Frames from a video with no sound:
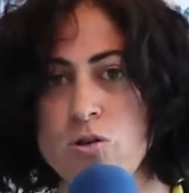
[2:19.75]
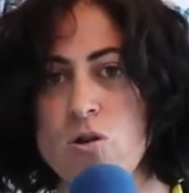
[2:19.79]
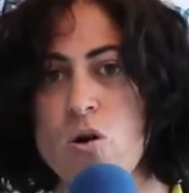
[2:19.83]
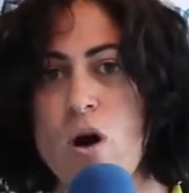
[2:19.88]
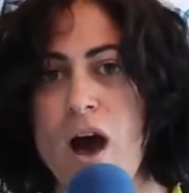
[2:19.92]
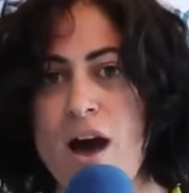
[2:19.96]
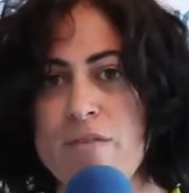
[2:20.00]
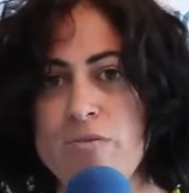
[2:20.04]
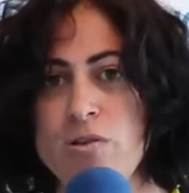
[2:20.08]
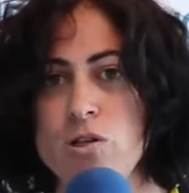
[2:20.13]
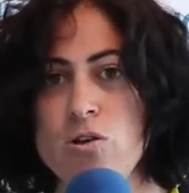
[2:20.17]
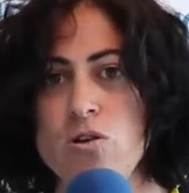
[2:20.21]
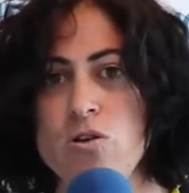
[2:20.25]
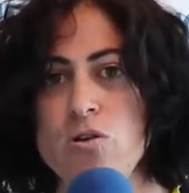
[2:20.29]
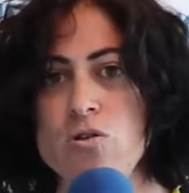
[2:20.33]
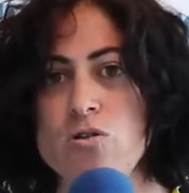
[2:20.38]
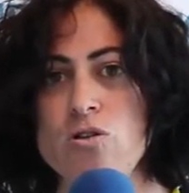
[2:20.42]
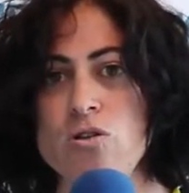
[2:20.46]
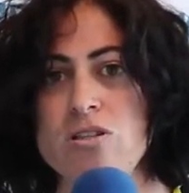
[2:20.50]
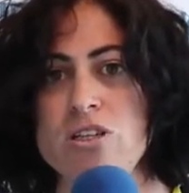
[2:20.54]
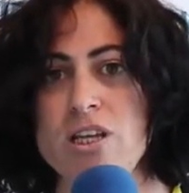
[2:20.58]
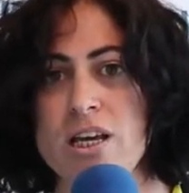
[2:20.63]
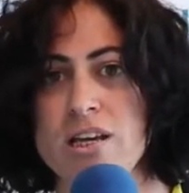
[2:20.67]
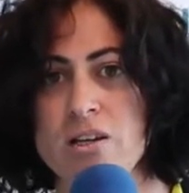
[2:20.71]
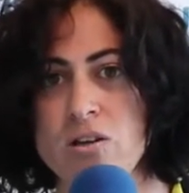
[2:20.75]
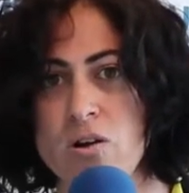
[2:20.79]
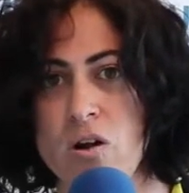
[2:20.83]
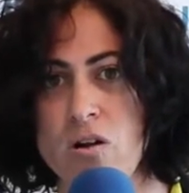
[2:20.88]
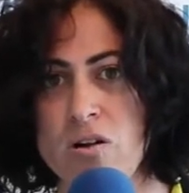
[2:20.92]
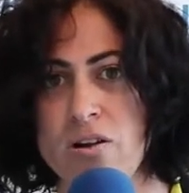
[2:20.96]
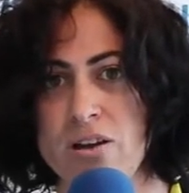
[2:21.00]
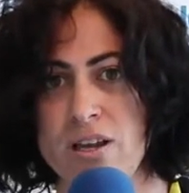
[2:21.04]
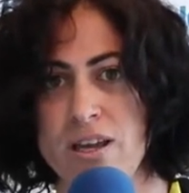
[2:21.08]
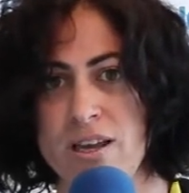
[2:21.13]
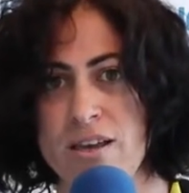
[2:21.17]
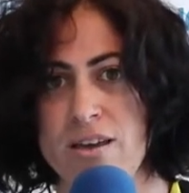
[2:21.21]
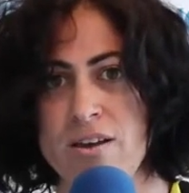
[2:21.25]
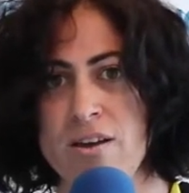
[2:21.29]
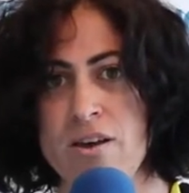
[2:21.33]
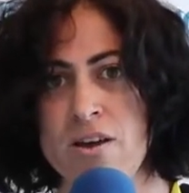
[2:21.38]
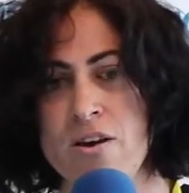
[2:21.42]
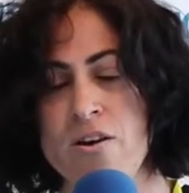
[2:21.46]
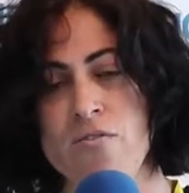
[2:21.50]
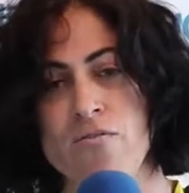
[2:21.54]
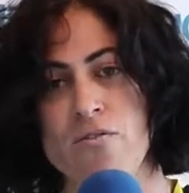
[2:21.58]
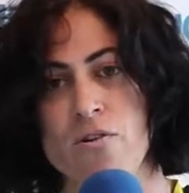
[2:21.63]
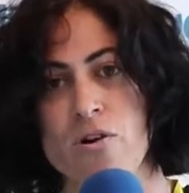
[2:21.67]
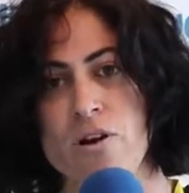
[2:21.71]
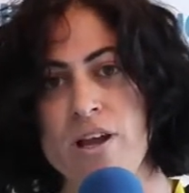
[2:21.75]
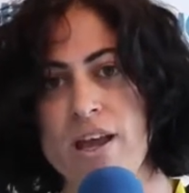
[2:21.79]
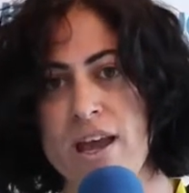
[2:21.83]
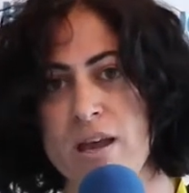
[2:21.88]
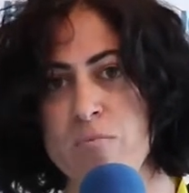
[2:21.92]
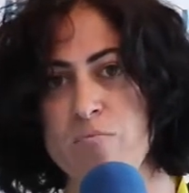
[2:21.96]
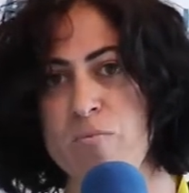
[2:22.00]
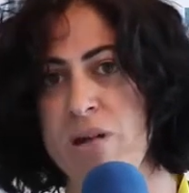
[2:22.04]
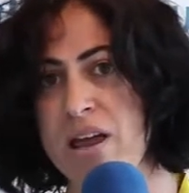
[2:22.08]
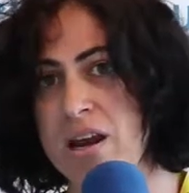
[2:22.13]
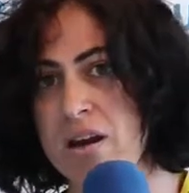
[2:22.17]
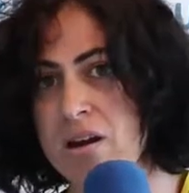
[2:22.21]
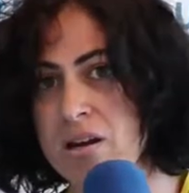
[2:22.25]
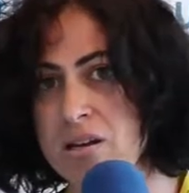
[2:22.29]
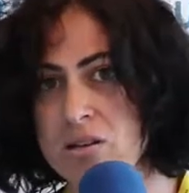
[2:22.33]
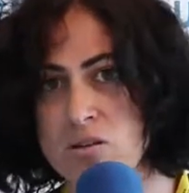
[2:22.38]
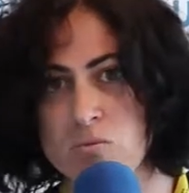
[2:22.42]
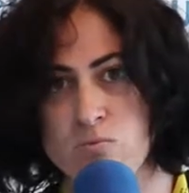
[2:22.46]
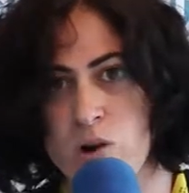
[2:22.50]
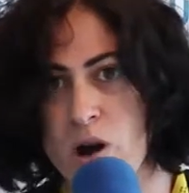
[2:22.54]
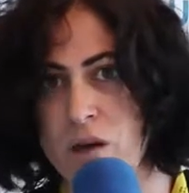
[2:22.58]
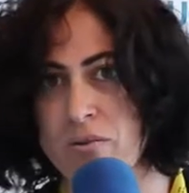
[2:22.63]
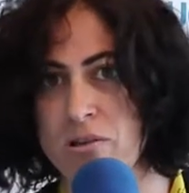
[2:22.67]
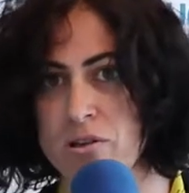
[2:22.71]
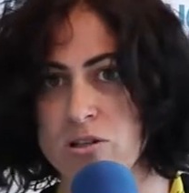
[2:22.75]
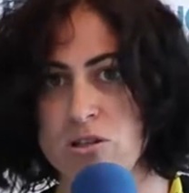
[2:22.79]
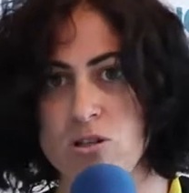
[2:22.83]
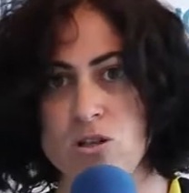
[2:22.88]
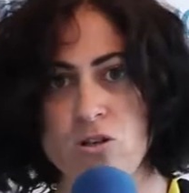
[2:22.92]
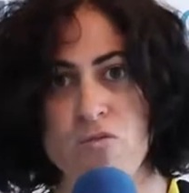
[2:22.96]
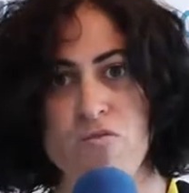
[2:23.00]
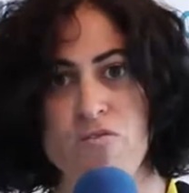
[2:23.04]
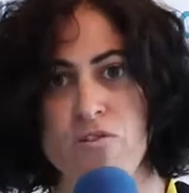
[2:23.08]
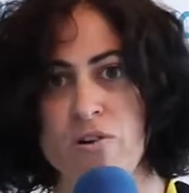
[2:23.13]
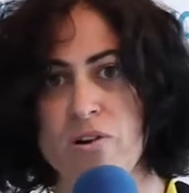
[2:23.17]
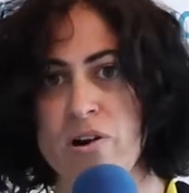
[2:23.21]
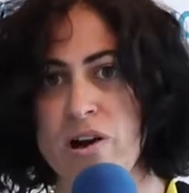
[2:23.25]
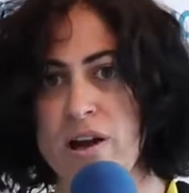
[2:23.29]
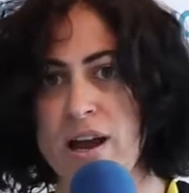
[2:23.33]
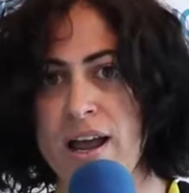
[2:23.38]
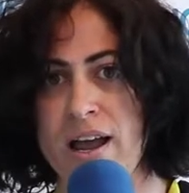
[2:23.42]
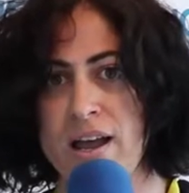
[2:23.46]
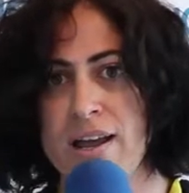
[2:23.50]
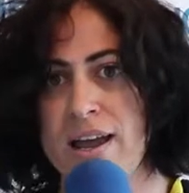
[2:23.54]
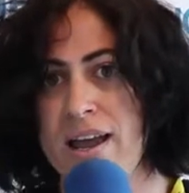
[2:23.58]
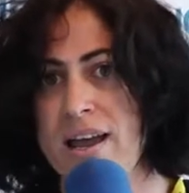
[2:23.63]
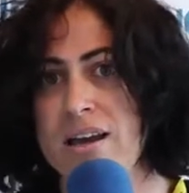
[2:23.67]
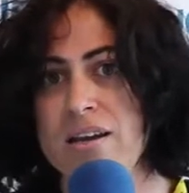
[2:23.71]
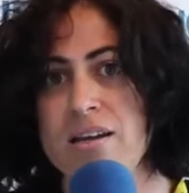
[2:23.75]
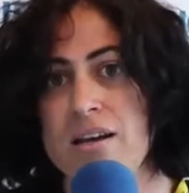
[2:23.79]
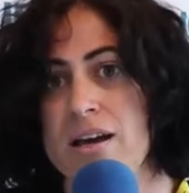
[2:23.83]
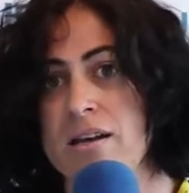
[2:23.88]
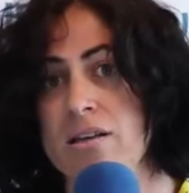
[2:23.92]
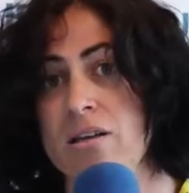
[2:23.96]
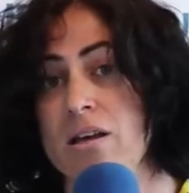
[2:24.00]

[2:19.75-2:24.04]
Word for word: you have to use technology for get better products or for get uh,